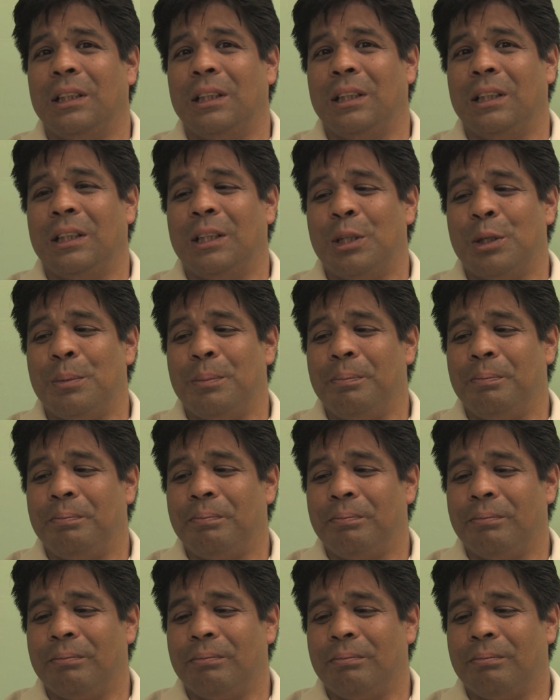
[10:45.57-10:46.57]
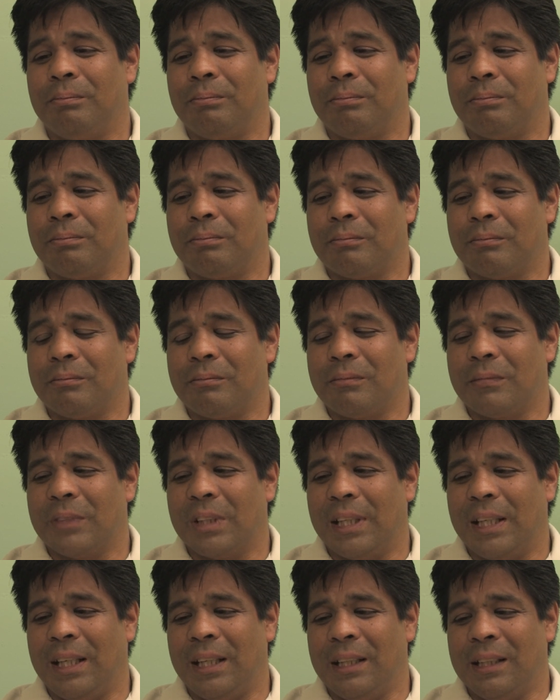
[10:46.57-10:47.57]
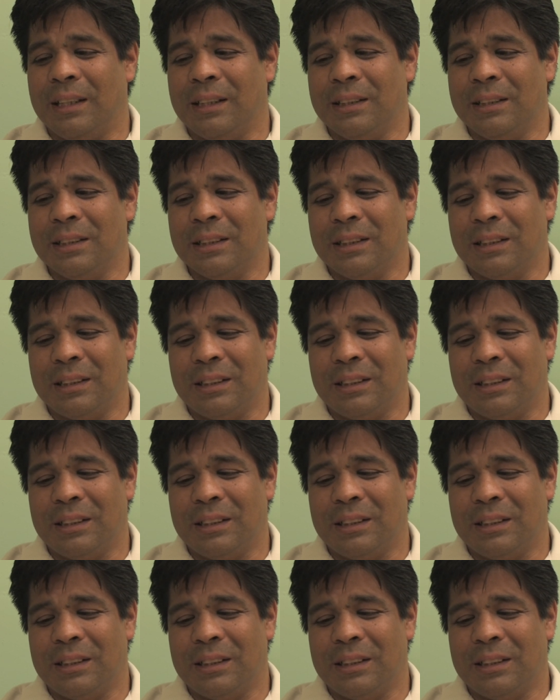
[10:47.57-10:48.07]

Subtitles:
Um, and